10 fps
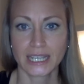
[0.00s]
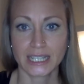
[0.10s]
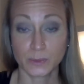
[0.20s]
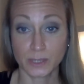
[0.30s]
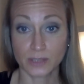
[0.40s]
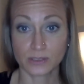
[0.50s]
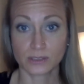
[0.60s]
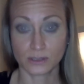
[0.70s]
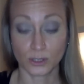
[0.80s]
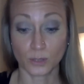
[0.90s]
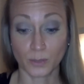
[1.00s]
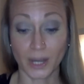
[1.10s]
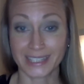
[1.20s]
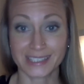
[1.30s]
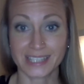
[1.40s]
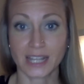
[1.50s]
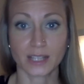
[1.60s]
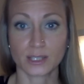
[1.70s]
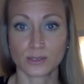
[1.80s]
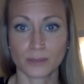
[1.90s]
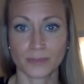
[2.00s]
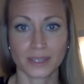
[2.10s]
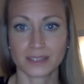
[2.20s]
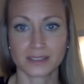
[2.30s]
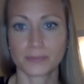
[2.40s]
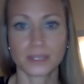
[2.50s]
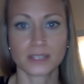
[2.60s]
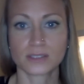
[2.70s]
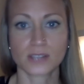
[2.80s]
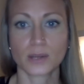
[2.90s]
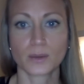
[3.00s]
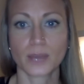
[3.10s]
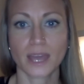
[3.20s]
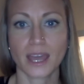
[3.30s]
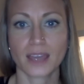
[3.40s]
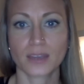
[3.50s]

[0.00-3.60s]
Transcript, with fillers: It's because your body is telling you something. Something's not okay.